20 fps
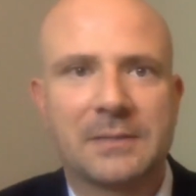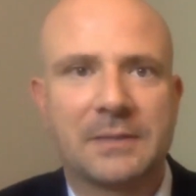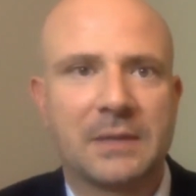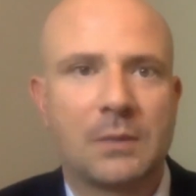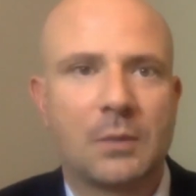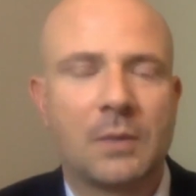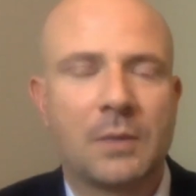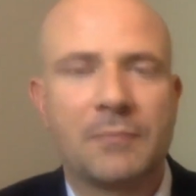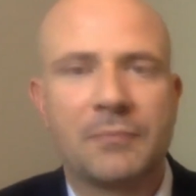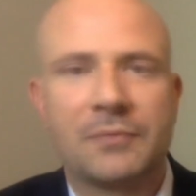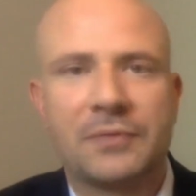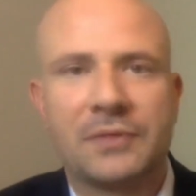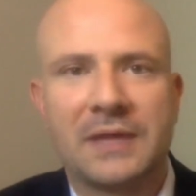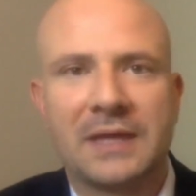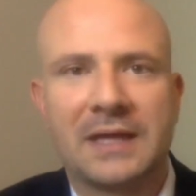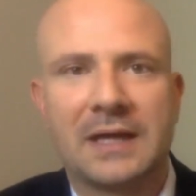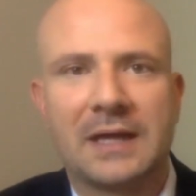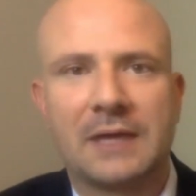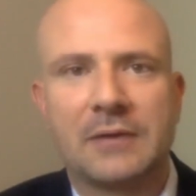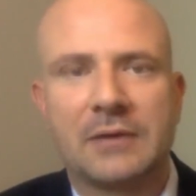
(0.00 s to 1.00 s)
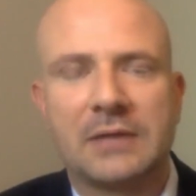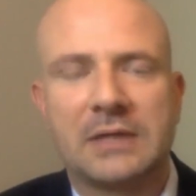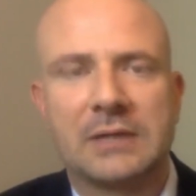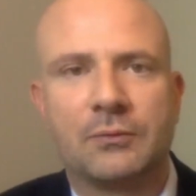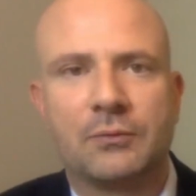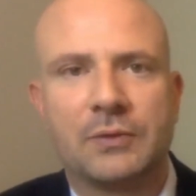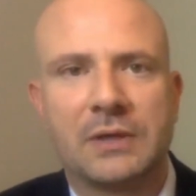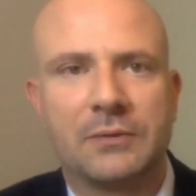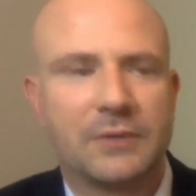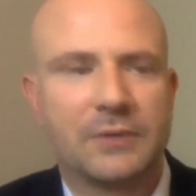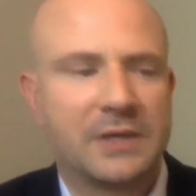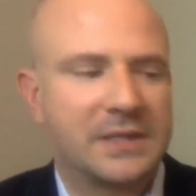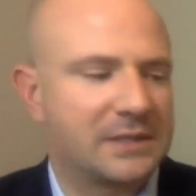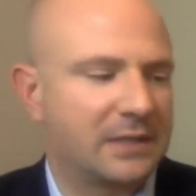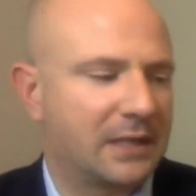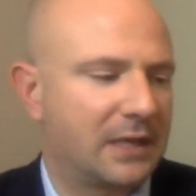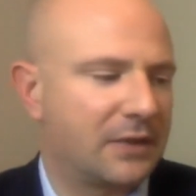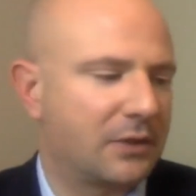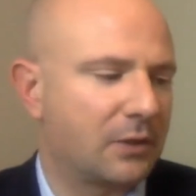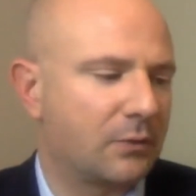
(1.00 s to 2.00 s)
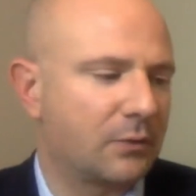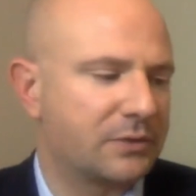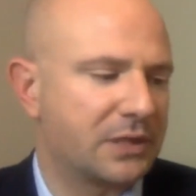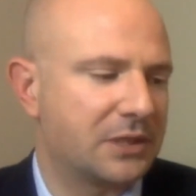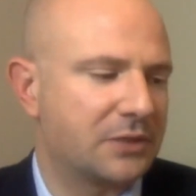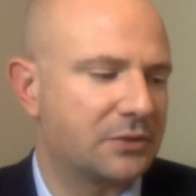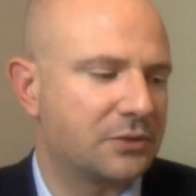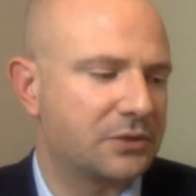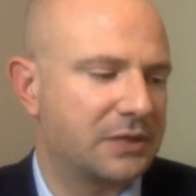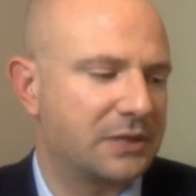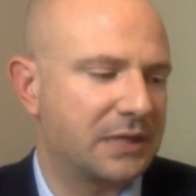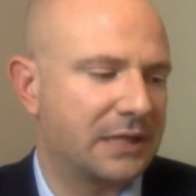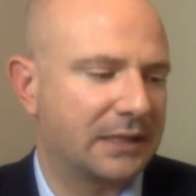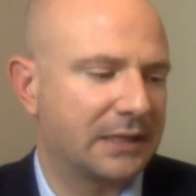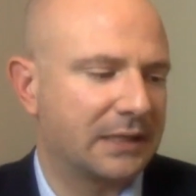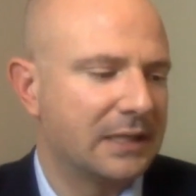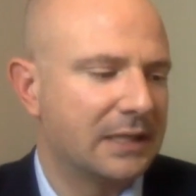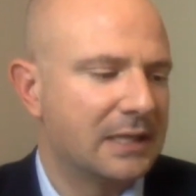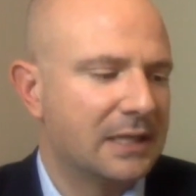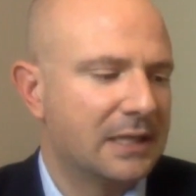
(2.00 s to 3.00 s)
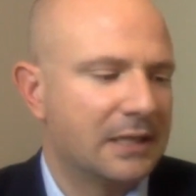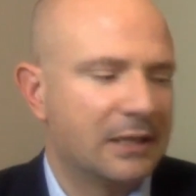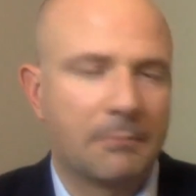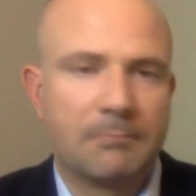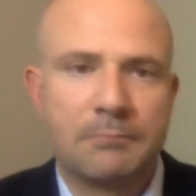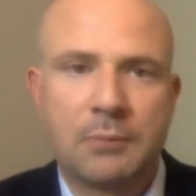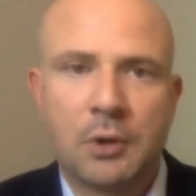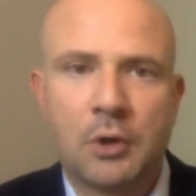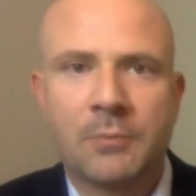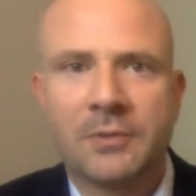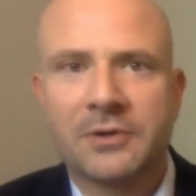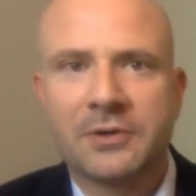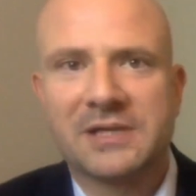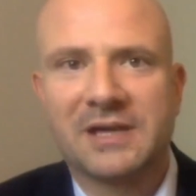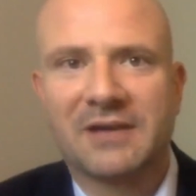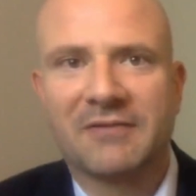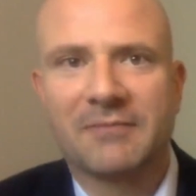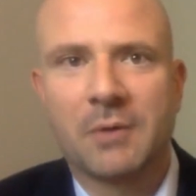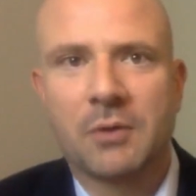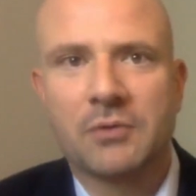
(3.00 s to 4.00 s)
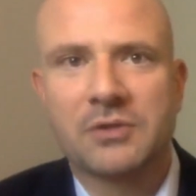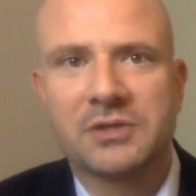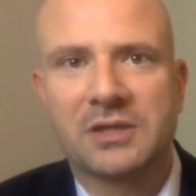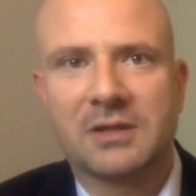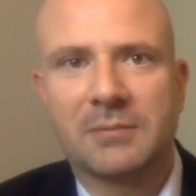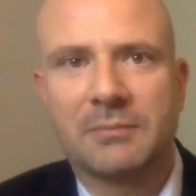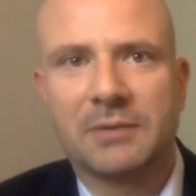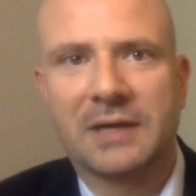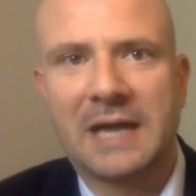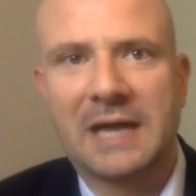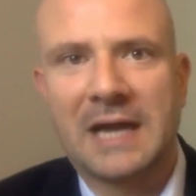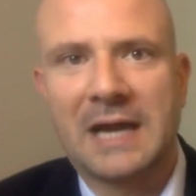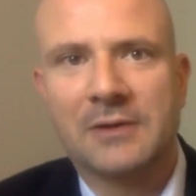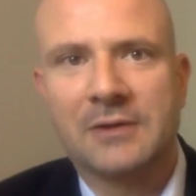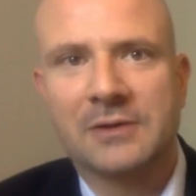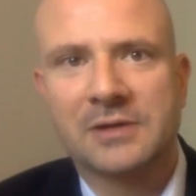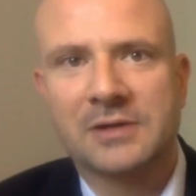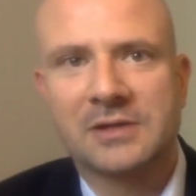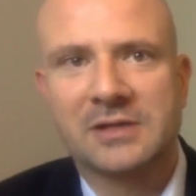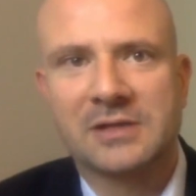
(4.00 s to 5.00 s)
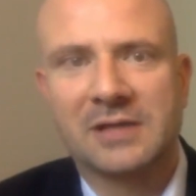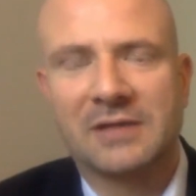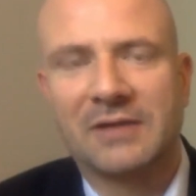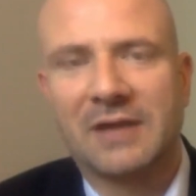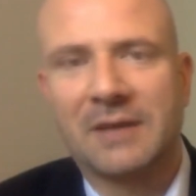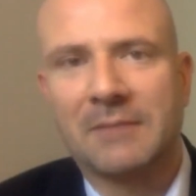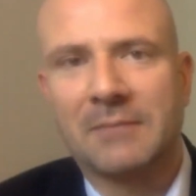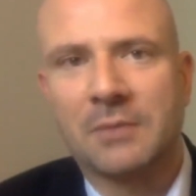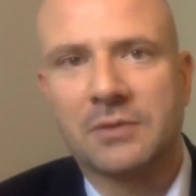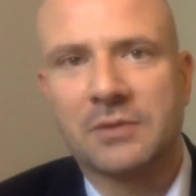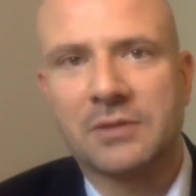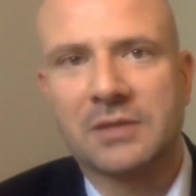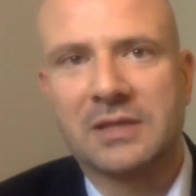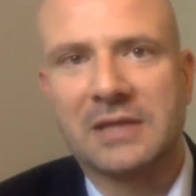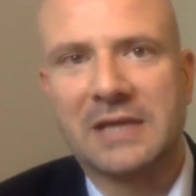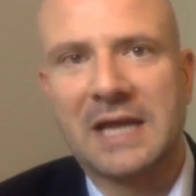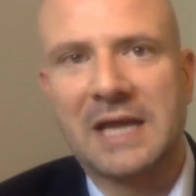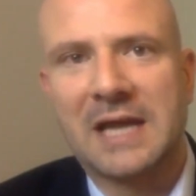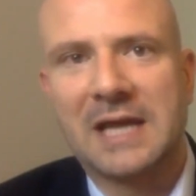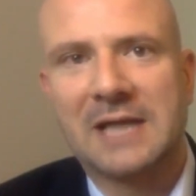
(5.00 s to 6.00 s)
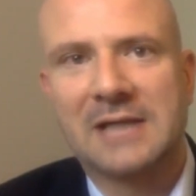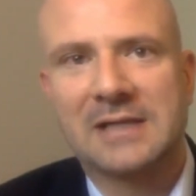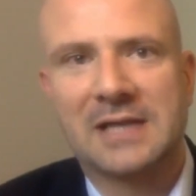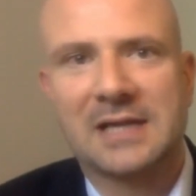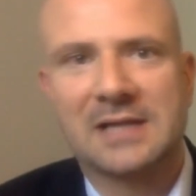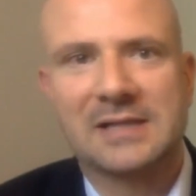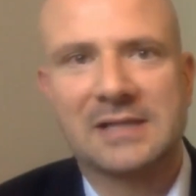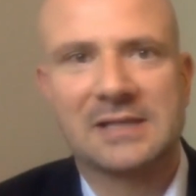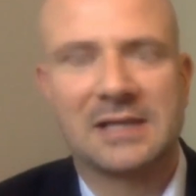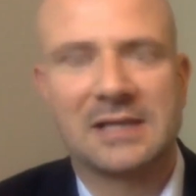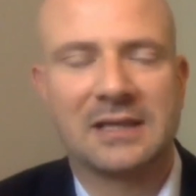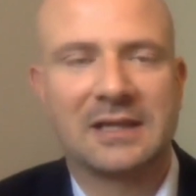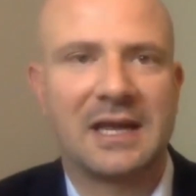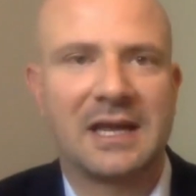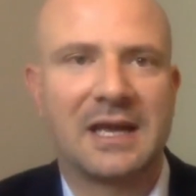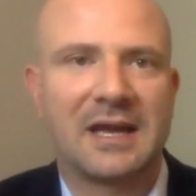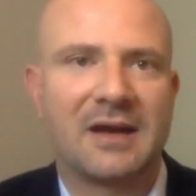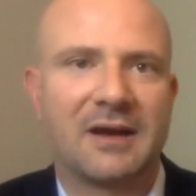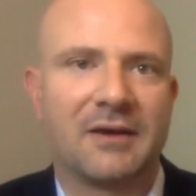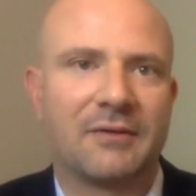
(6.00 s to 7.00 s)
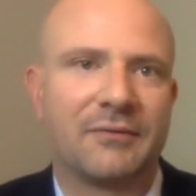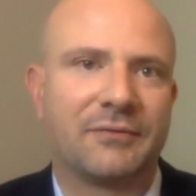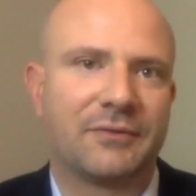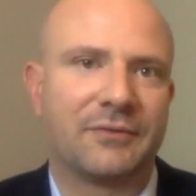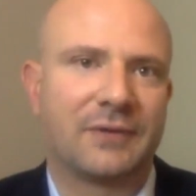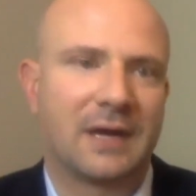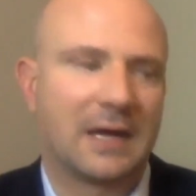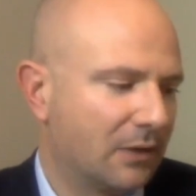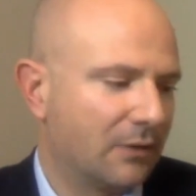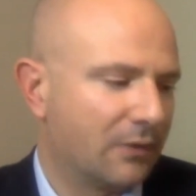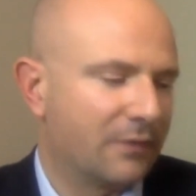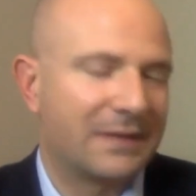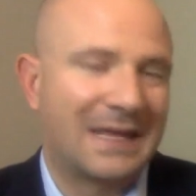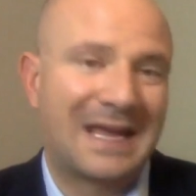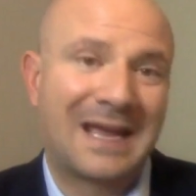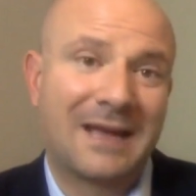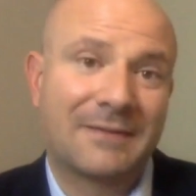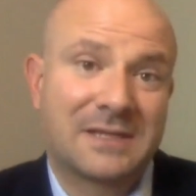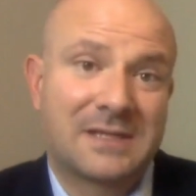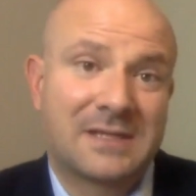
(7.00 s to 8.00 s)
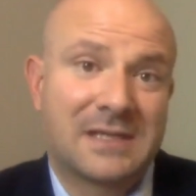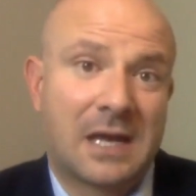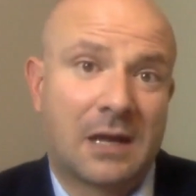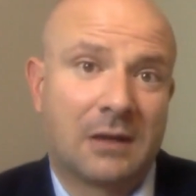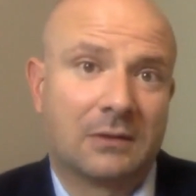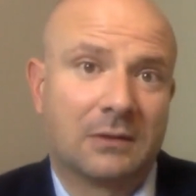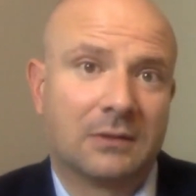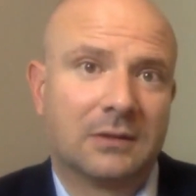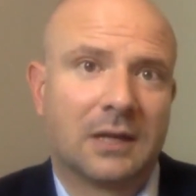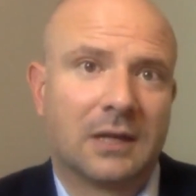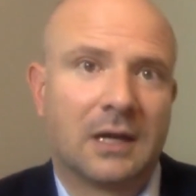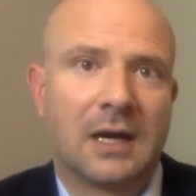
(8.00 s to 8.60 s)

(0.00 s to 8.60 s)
I mean, one thing I did read recently I thought was interesting that you know, boomers have most of the big houses, they've got most of the assets, and they have you know they have to sell